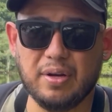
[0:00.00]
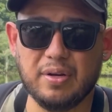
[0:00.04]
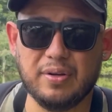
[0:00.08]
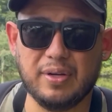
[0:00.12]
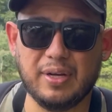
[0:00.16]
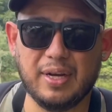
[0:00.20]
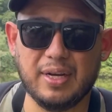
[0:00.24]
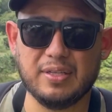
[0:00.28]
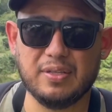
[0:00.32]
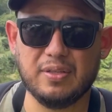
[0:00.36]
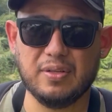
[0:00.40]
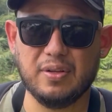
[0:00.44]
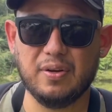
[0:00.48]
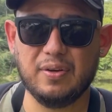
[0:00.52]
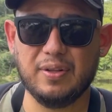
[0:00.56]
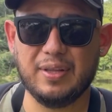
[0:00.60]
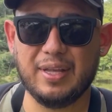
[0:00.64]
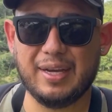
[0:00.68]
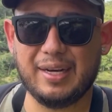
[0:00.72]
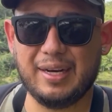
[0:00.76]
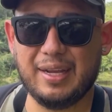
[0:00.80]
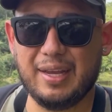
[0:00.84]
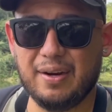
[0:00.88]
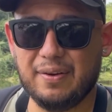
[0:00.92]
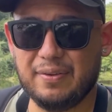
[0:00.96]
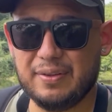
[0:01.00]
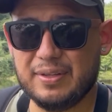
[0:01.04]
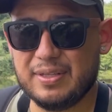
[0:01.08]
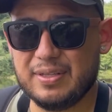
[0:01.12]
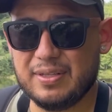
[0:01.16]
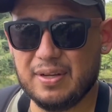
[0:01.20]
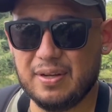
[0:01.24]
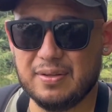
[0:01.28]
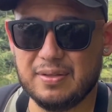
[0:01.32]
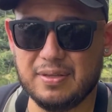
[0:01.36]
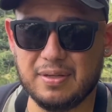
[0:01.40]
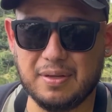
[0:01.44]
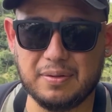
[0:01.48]
You guys know that glare of the
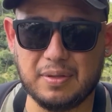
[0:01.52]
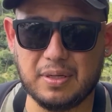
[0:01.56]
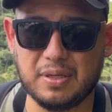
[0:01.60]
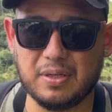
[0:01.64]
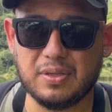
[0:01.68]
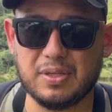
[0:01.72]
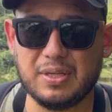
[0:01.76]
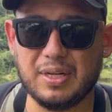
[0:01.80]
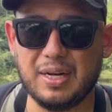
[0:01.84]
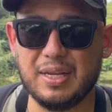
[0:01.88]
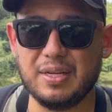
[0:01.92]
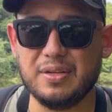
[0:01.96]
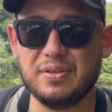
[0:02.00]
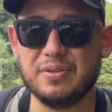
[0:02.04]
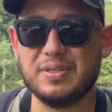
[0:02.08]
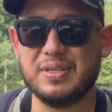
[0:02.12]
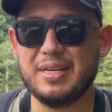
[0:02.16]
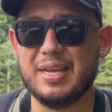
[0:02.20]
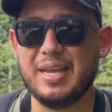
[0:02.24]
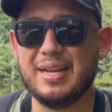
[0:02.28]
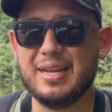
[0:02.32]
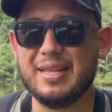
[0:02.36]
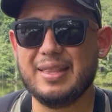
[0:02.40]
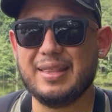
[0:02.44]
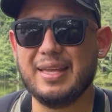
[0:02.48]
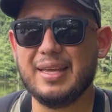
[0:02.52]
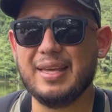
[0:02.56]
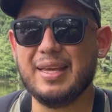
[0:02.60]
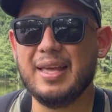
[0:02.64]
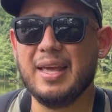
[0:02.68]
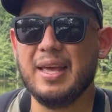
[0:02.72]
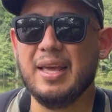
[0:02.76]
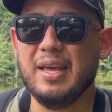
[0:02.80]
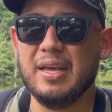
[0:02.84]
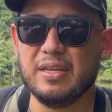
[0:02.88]
sun sometimes doesn't let you see anything,